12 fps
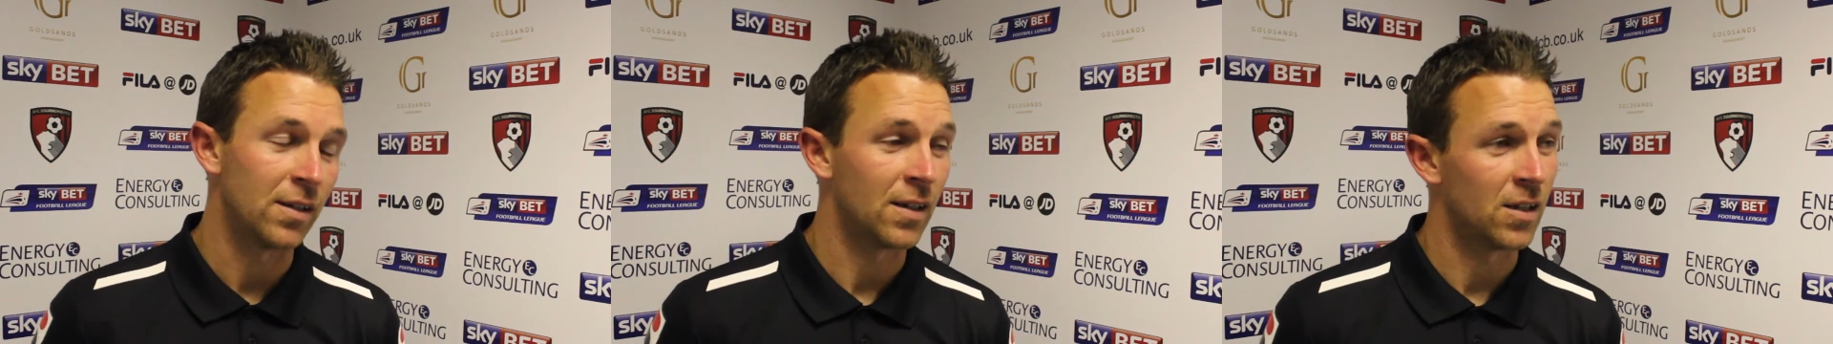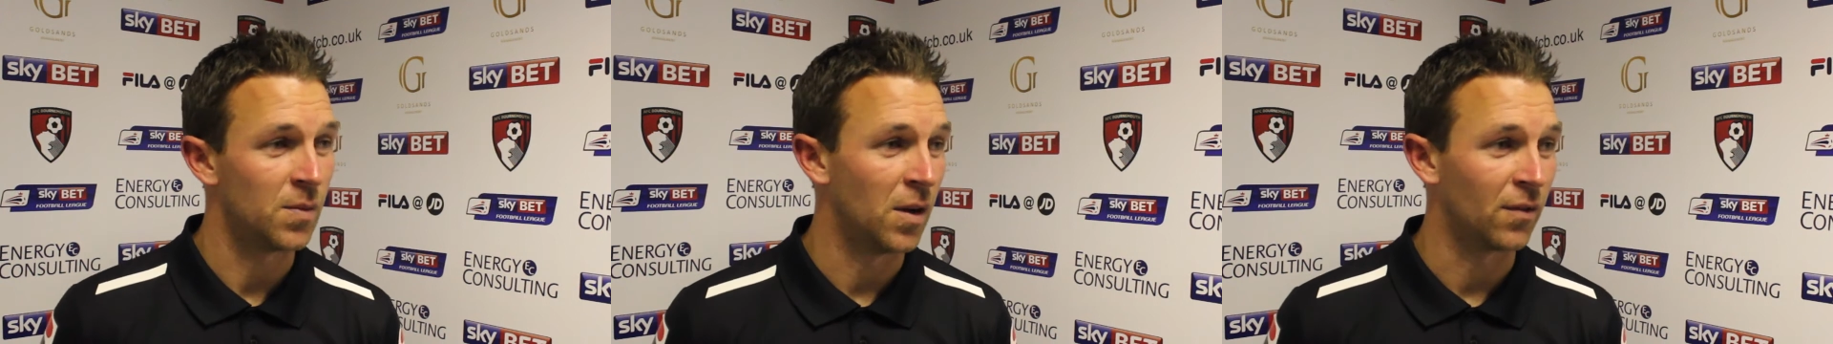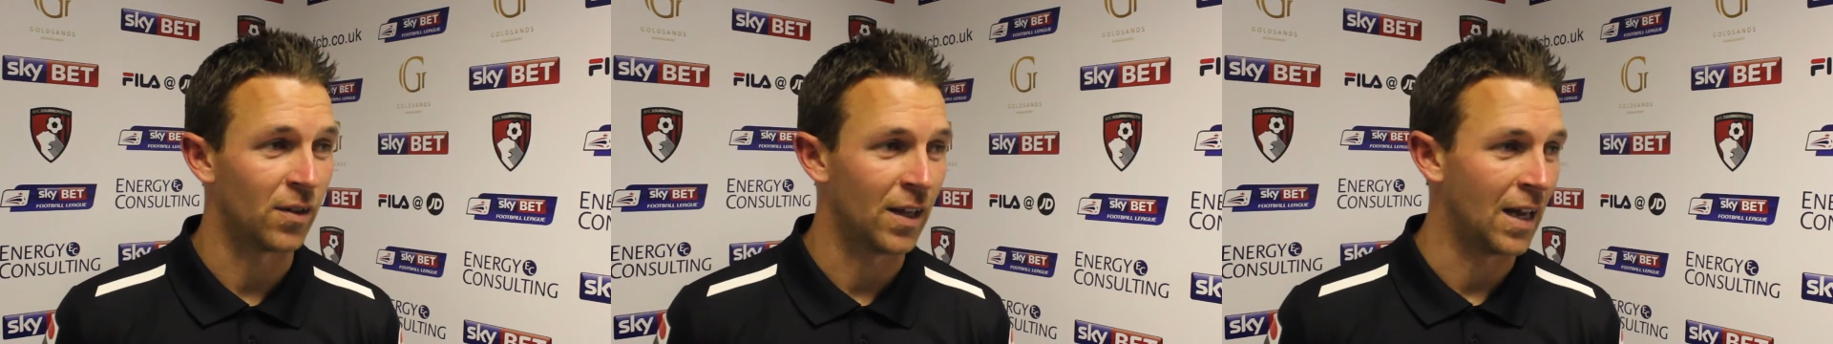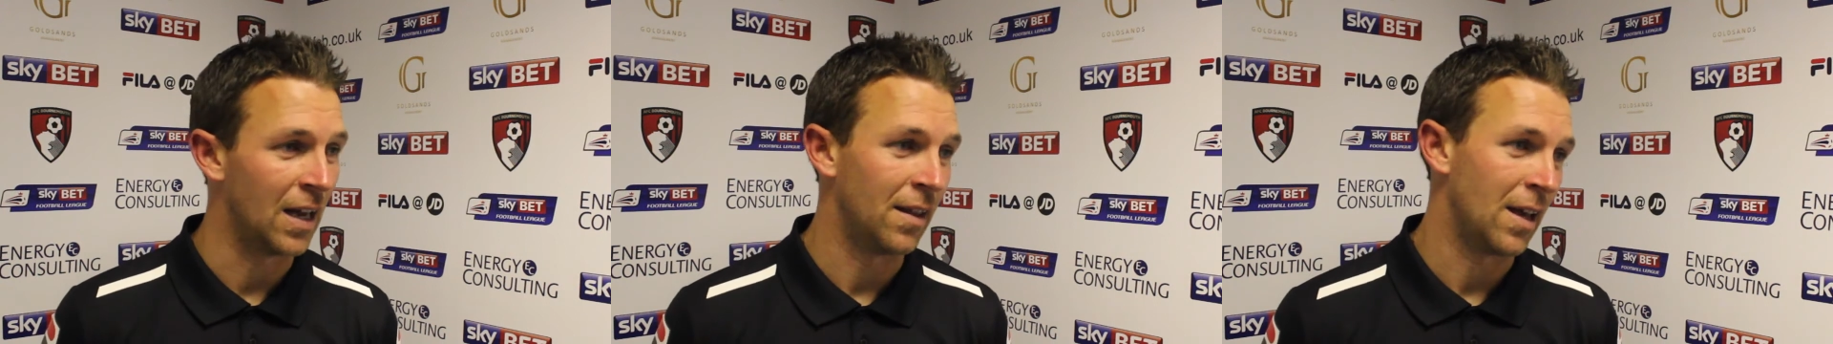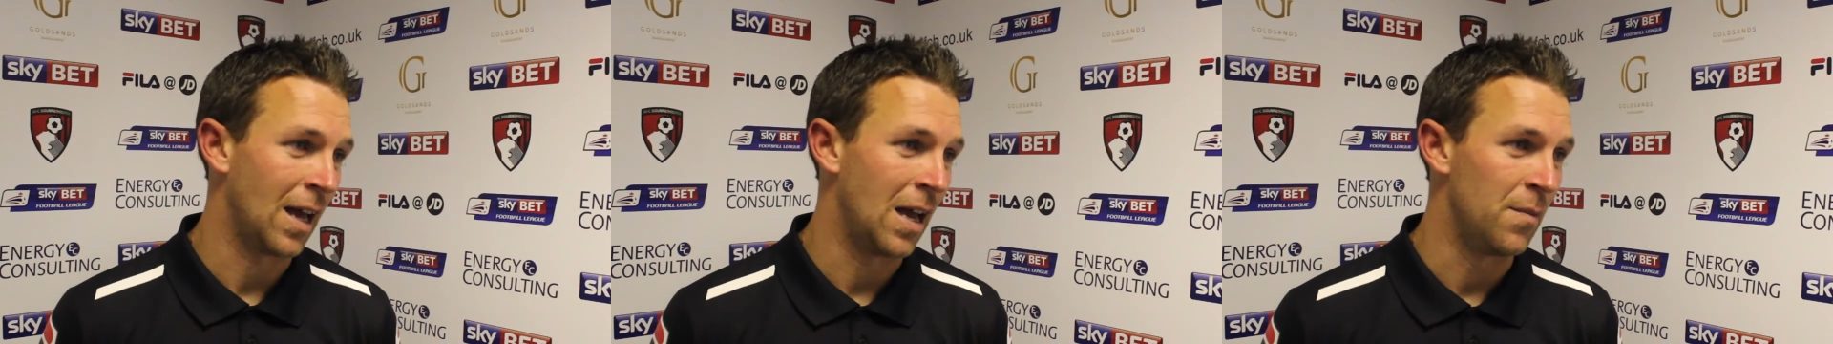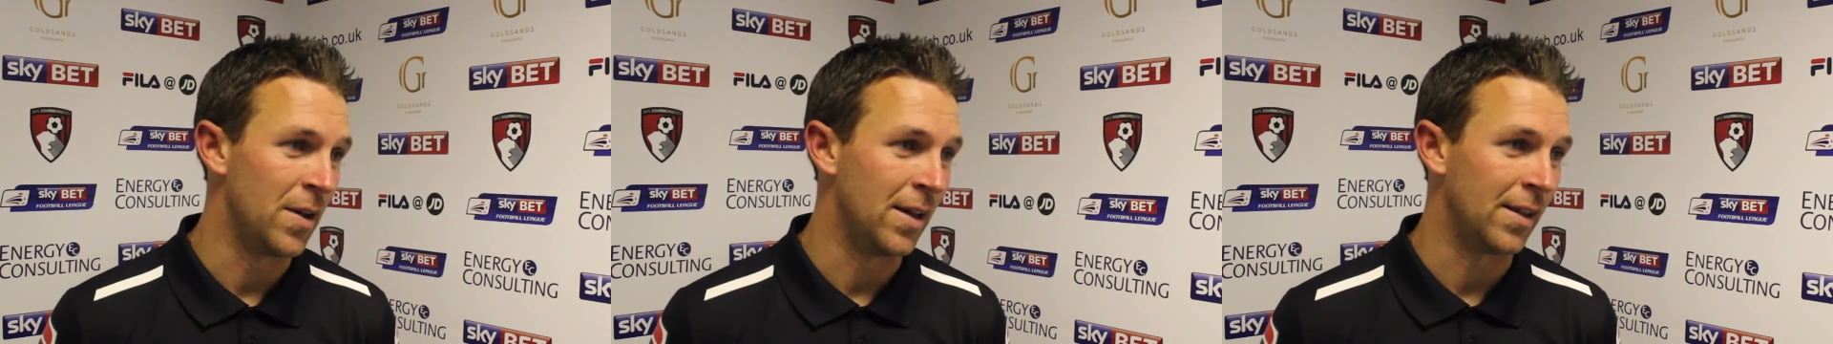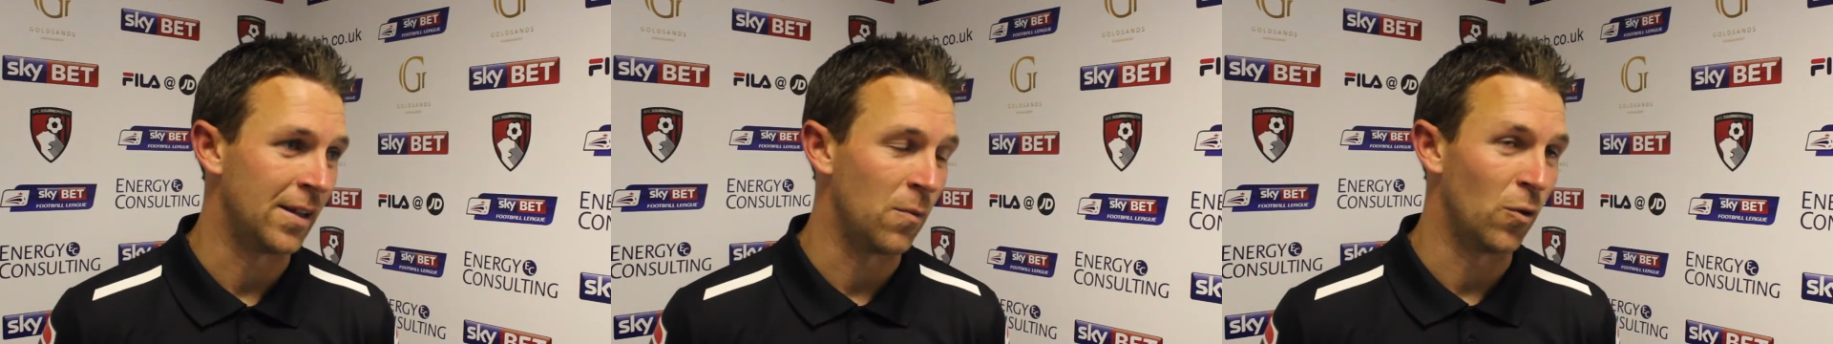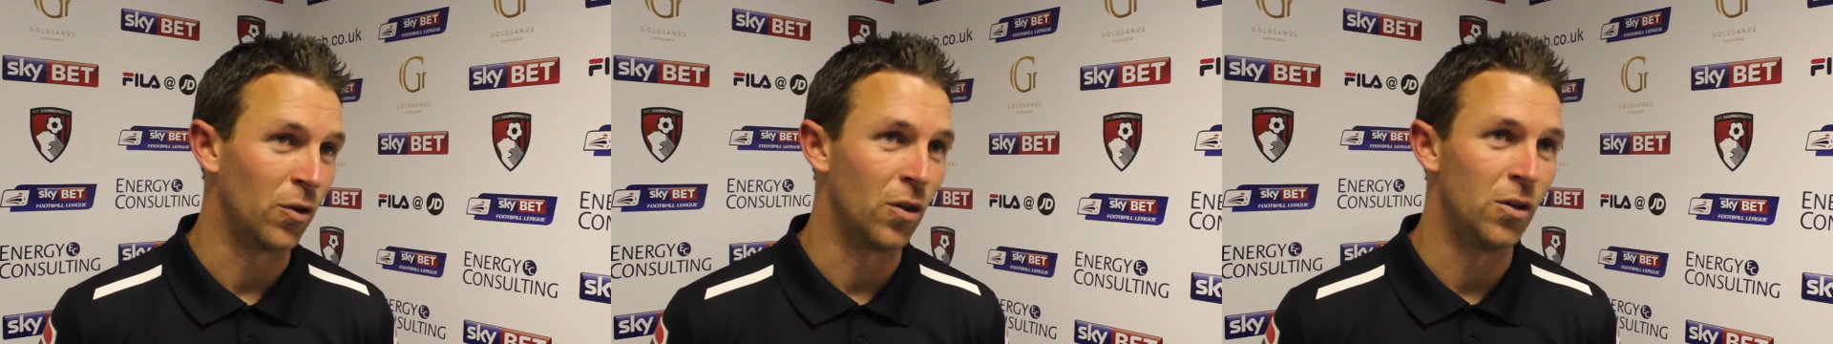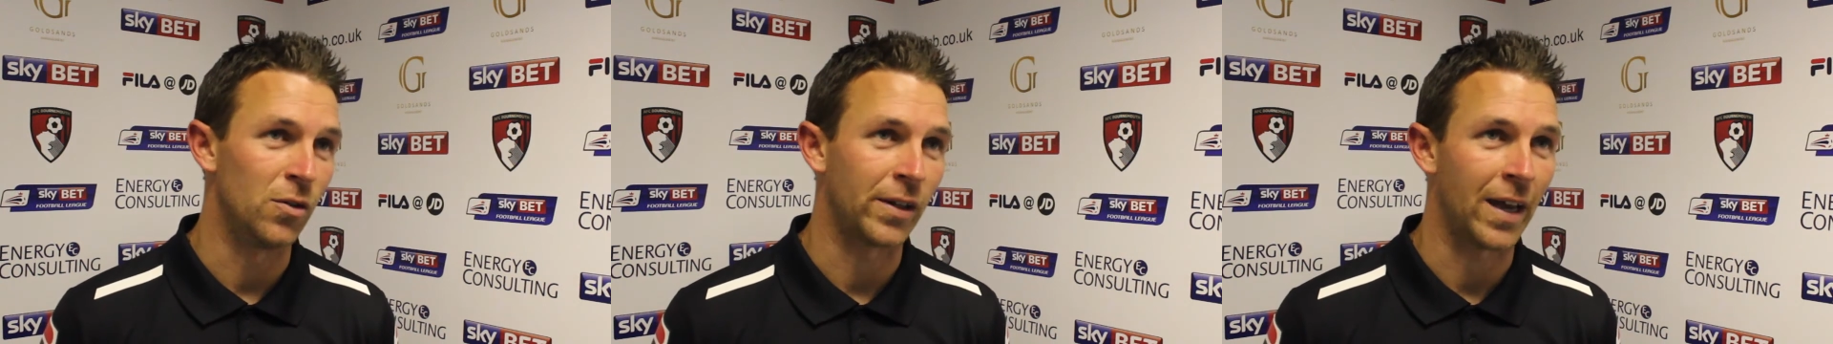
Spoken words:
said to me after they, they didn't want to lose.